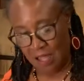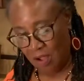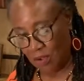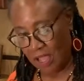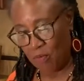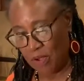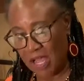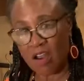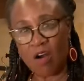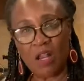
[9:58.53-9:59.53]
Okay, we
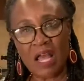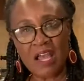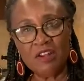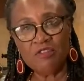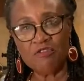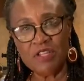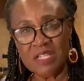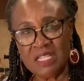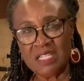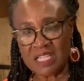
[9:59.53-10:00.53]
got all our
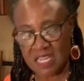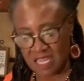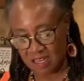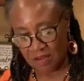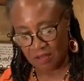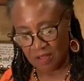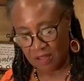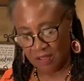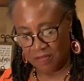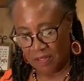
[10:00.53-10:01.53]
ingredients in.
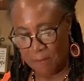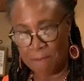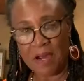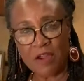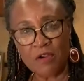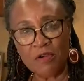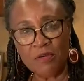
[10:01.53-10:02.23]
The butter,